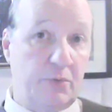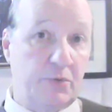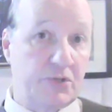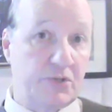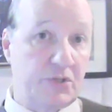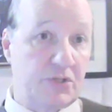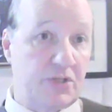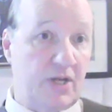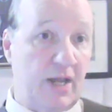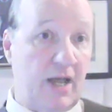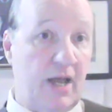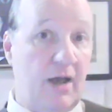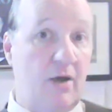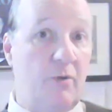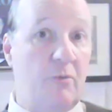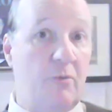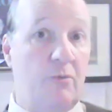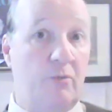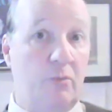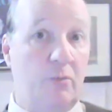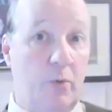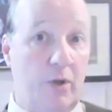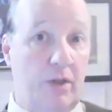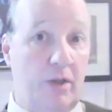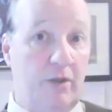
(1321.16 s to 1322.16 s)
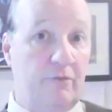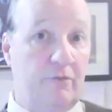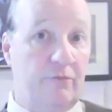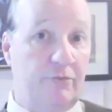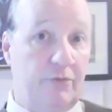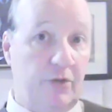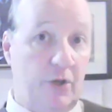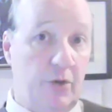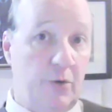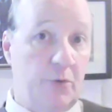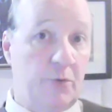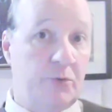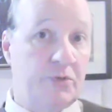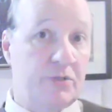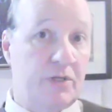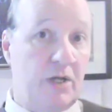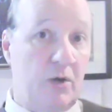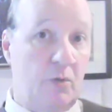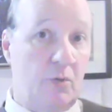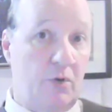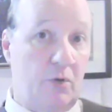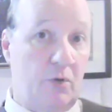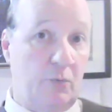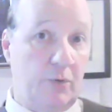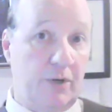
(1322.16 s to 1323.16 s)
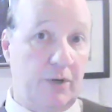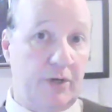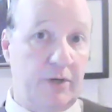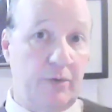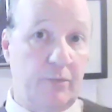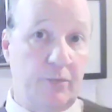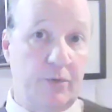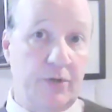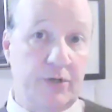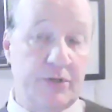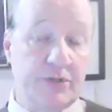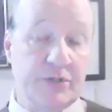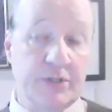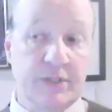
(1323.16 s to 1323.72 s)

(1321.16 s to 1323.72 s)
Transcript: was just how well it flows and how well written it was.